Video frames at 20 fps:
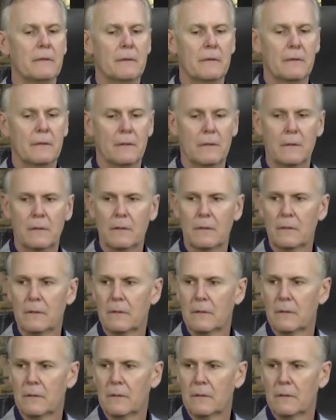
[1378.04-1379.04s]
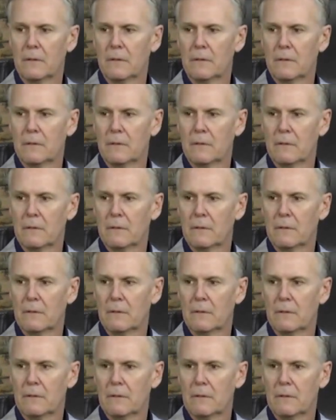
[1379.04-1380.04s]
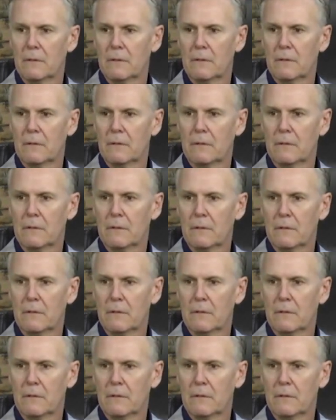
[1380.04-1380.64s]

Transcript: Nothing is said.